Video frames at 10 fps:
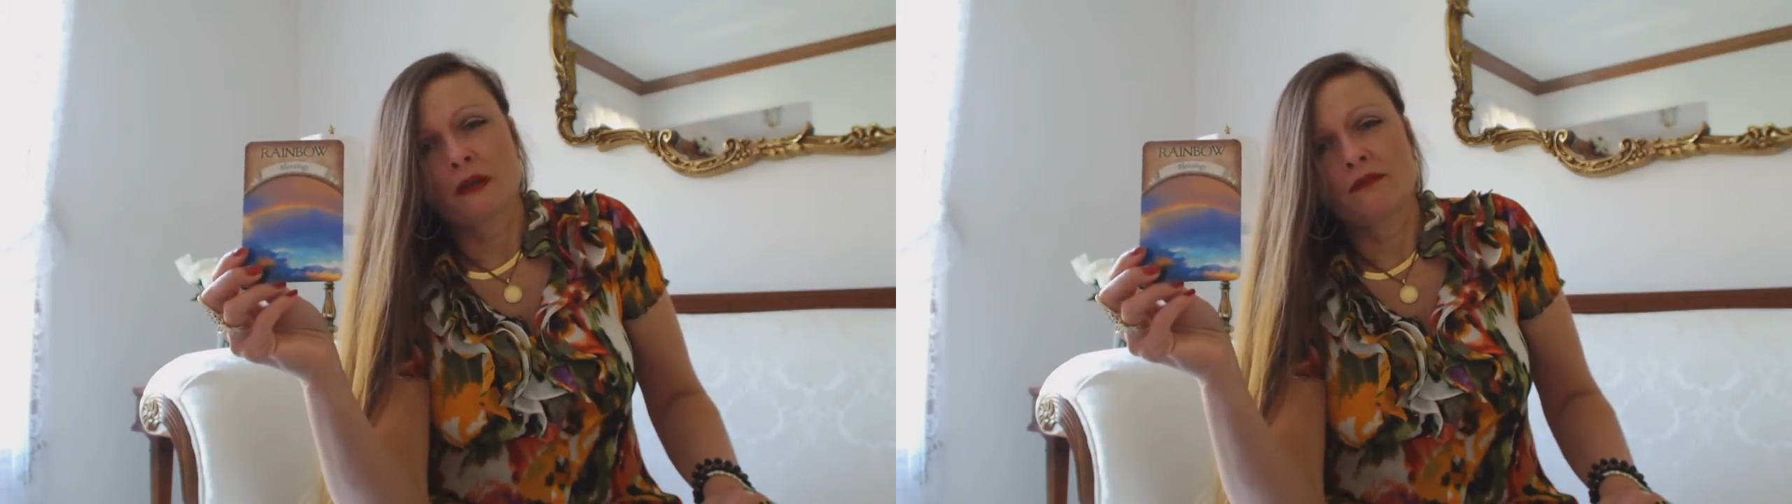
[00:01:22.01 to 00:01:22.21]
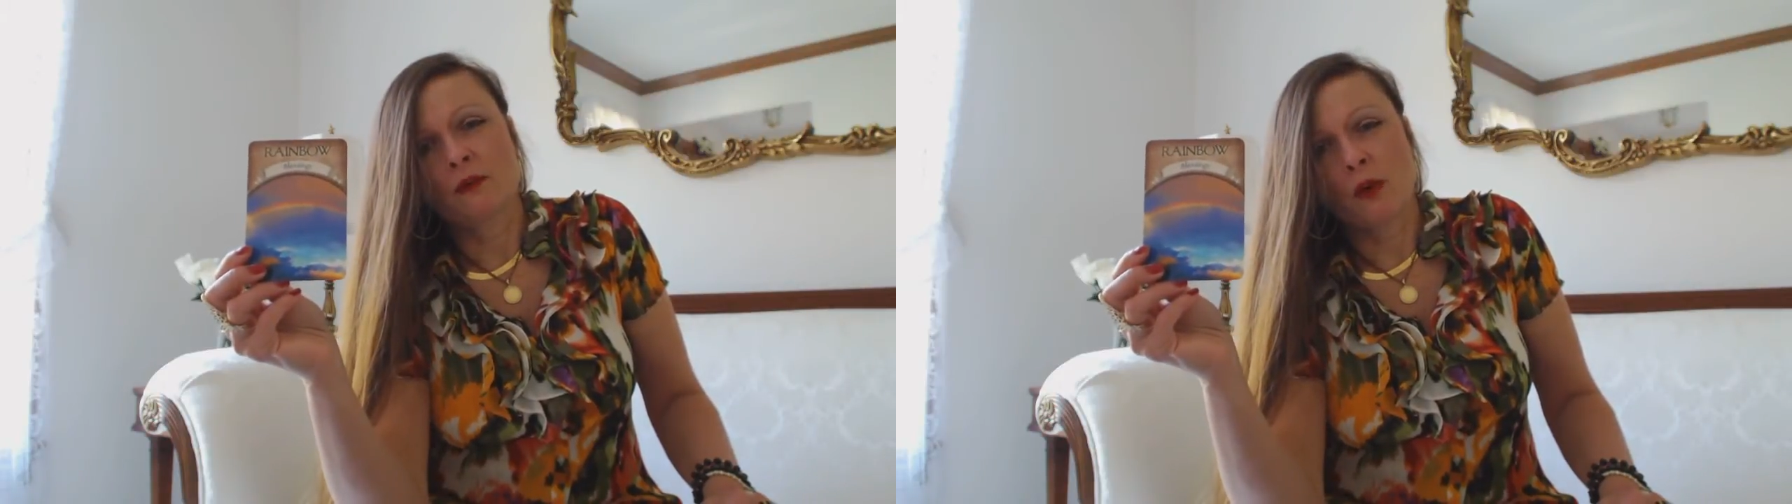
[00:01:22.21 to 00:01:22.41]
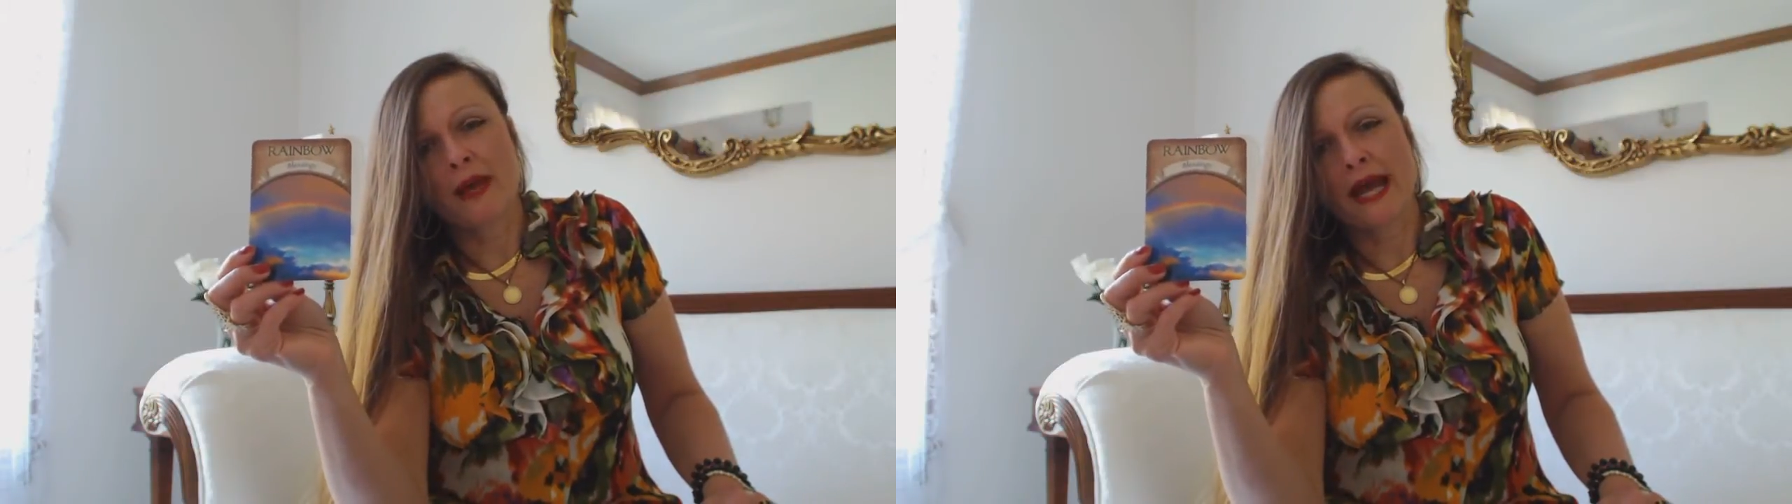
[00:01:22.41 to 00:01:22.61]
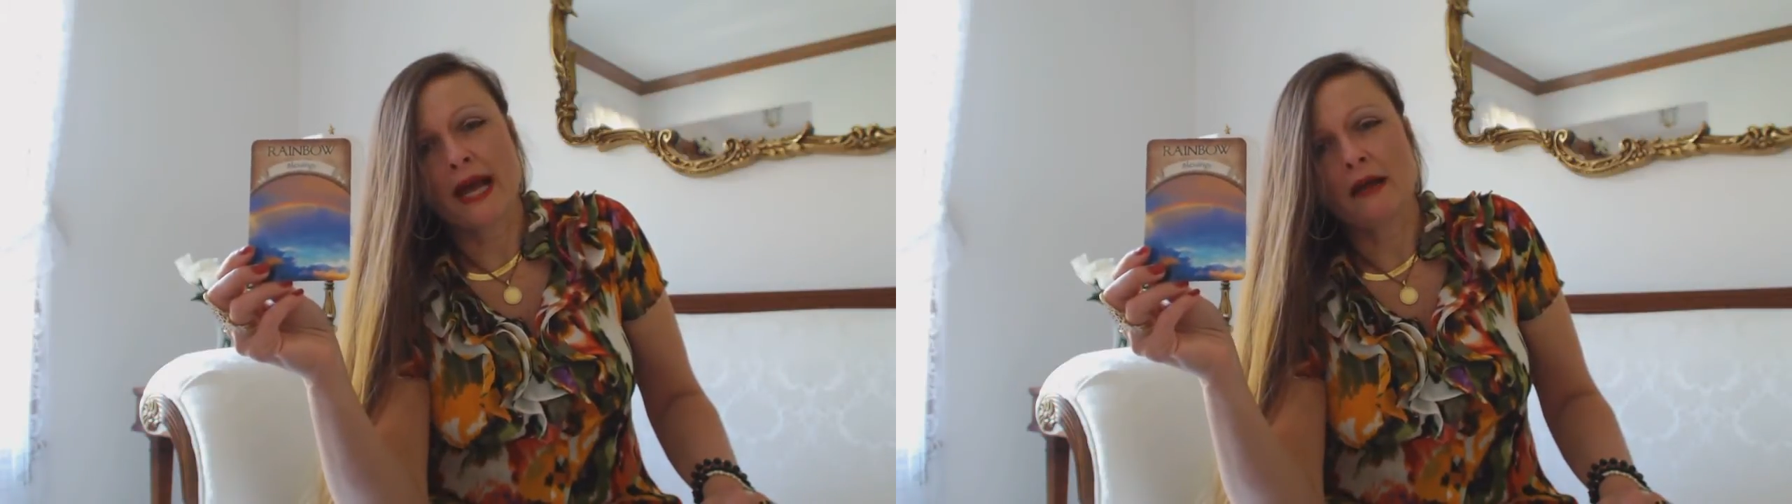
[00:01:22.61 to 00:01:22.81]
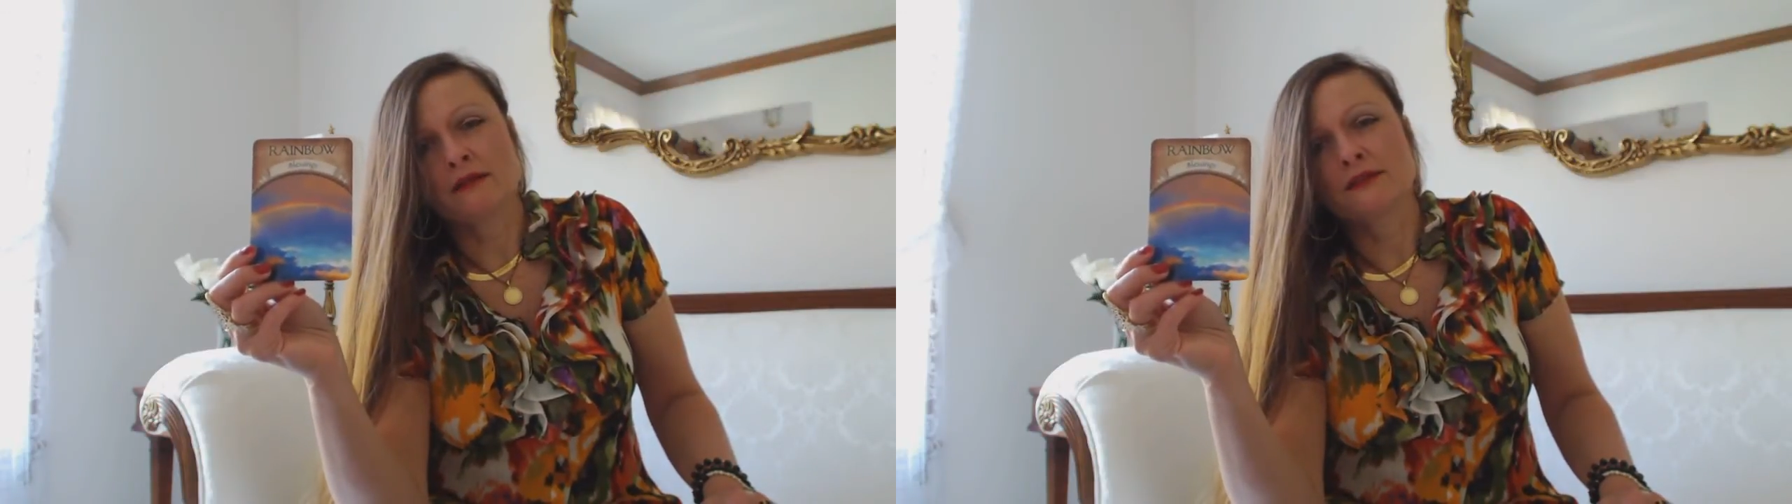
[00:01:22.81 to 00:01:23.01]
for what we
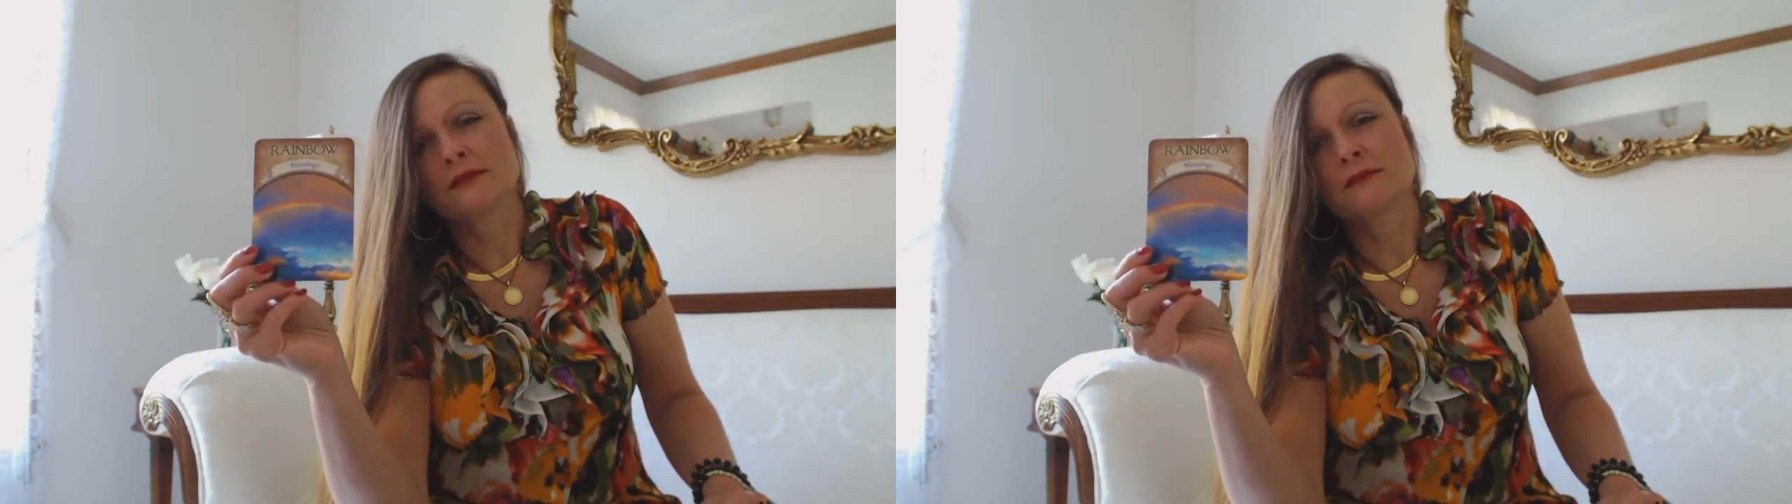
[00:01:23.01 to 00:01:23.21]
have?